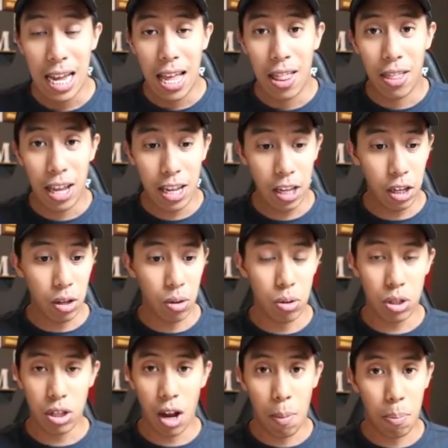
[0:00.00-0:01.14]
they
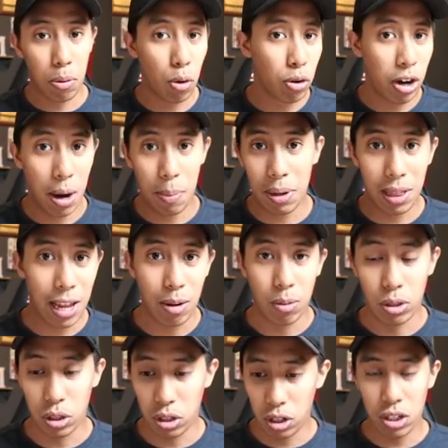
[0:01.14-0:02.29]
use a programming
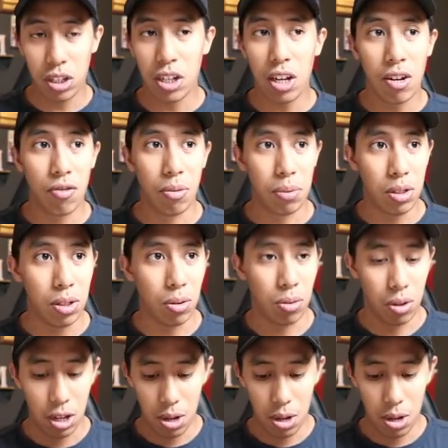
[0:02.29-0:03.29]
language. There's a ton of them too.